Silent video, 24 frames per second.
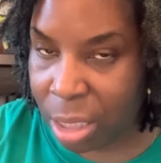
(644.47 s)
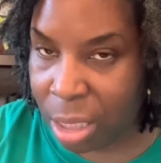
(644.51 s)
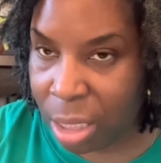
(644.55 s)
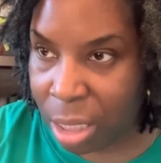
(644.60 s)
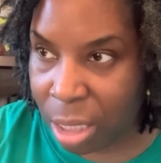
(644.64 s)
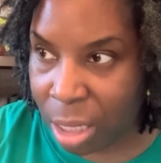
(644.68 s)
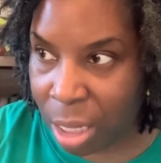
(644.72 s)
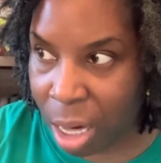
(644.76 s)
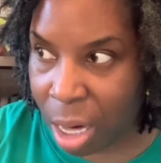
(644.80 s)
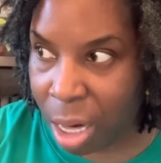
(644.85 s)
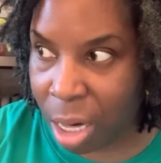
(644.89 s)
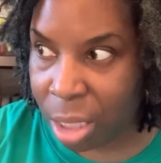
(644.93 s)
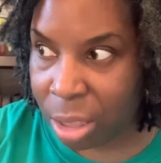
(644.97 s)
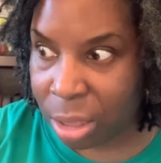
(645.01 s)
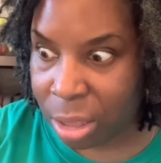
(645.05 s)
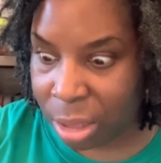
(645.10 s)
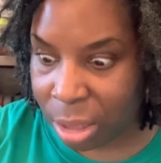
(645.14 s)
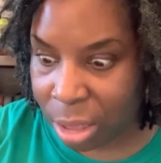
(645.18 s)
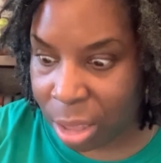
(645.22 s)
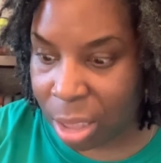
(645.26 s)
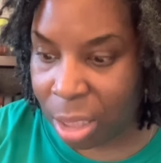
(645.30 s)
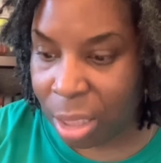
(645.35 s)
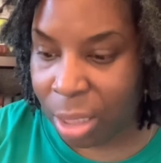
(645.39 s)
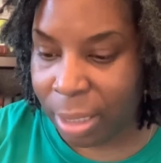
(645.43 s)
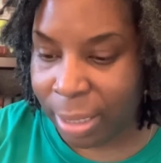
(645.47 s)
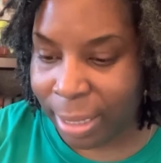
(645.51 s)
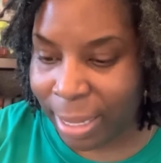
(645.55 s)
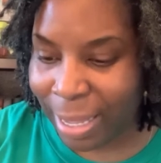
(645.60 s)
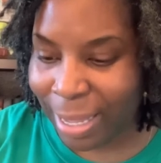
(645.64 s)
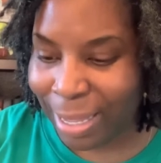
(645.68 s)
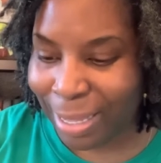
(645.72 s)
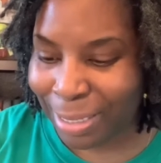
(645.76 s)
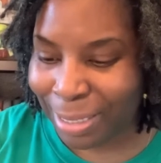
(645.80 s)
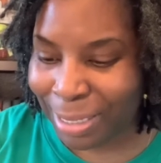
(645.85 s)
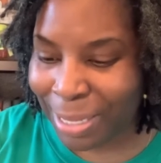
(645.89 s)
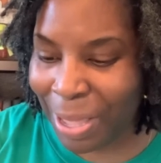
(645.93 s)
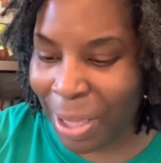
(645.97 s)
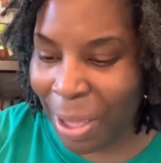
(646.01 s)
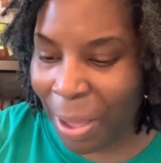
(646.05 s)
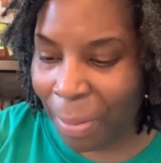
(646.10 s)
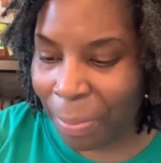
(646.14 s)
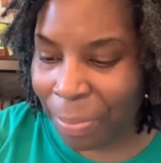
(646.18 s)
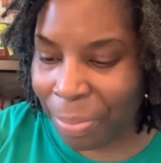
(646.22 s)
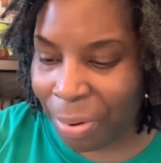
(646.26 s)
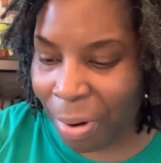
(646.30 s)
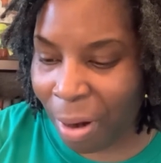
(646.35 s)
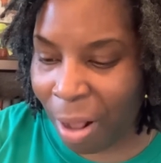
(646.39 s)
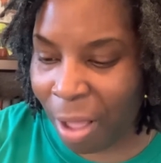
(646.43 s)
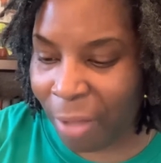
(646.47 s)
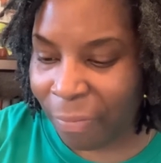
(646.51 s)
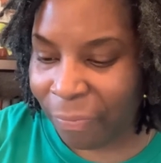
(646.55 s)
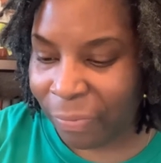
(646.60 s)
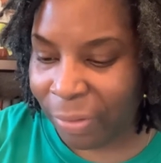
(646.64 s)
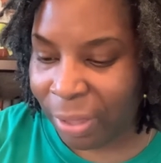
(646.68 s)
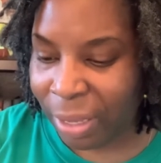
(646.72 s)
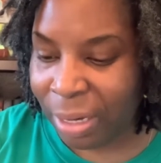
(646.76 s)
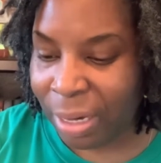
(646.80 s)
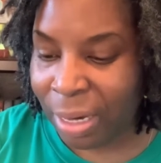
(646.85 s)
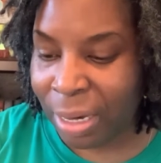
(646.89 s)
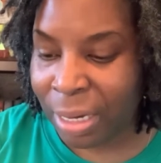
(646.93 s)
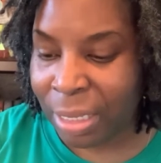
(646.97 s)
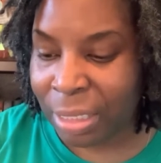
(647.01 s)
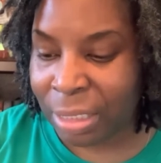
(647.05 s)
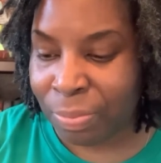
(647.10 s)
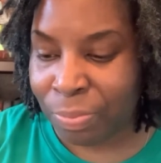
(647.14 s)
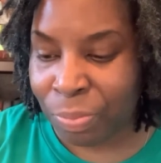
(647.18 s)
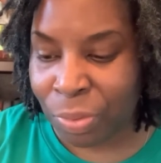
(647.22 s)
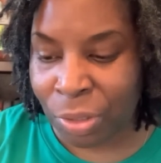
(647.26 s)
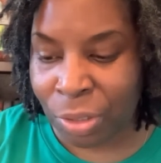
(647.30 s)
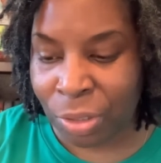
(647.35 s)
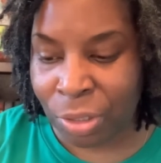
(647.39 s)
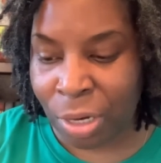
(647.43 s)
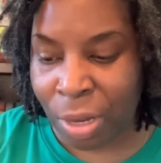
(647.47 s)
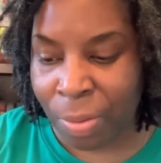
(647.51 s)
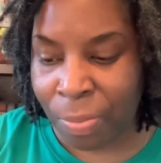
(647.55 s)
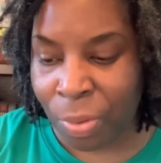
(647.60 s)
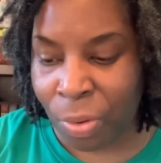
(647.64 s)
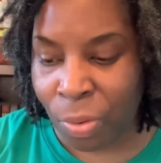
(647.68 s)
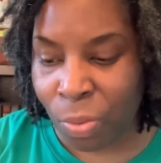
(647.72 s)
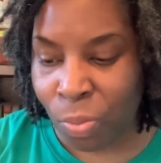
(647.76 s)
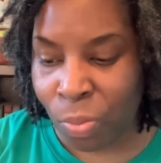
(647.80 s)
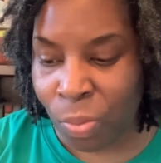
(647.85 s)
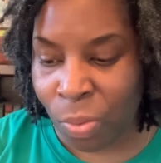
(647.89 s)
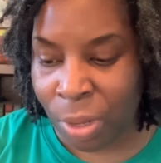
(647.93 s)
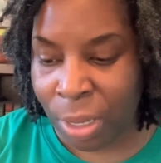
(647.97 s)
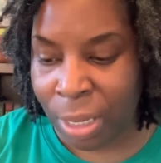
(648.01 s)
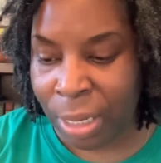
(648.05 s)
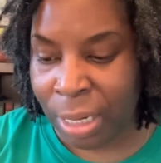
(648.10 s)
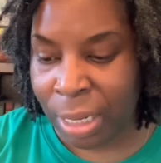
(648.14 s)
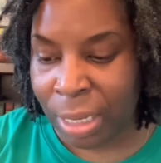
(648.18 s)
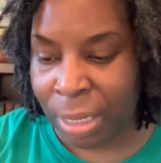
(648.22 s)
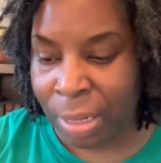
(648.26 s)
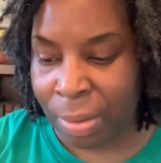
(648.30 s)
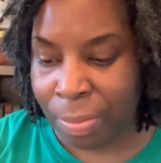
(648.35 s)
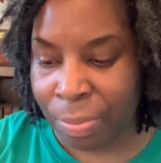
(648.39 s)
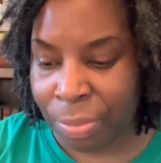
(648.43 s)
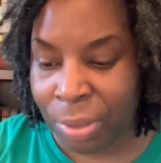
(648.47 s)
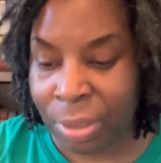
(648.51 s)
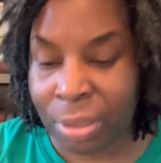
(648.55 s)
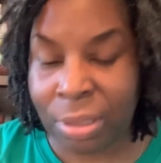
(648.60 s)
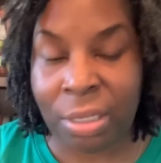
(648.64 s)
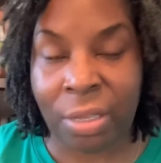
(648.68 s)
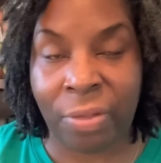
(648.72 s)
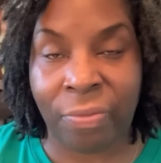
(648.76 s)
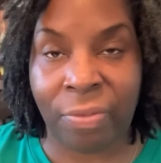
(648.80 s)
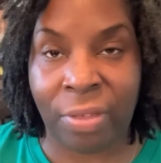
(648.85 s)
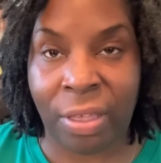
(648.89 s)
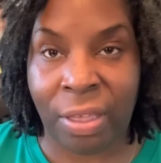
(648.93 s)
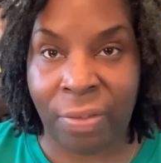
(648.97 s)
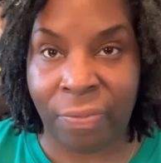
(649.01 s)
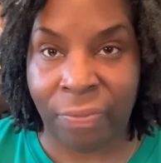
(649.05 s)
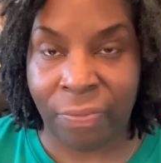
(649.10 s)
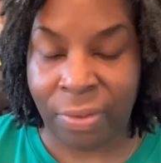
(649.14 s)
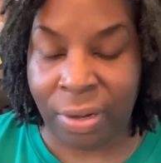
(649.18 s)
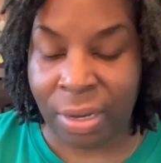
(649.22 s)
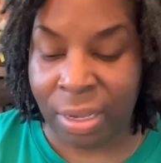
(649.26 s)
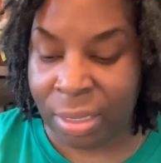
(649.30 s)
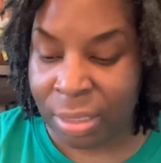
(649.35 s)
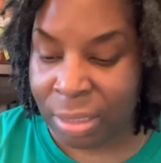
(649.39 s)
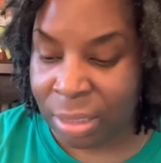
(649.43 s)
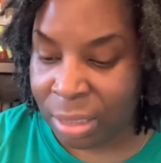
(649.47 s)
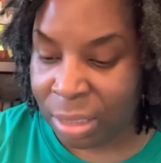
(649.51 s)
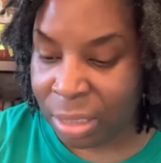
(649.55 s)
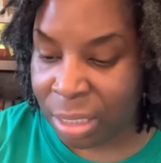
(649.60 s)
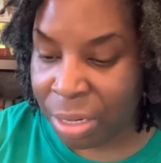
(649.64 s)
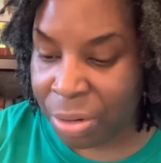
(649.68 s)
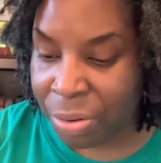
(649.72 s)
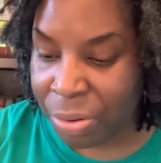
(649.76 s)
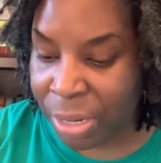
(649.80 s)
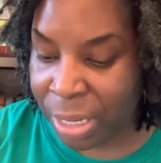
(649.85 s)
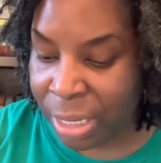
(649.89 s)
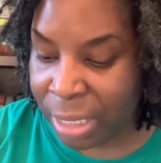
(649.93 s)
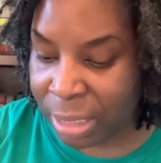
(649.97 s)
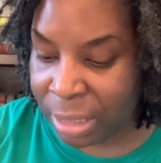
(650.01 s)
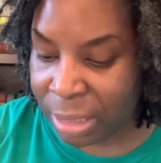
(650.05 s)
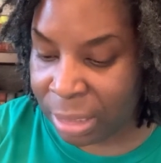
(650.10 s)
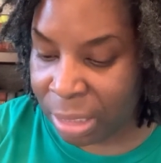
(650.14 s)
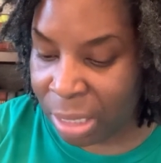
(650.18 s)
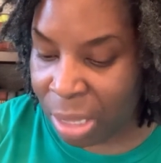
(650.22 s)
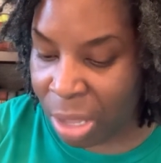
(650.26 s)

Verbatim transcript: Larson, yes, Prophet, and it's book number one in the Books of Infinite series.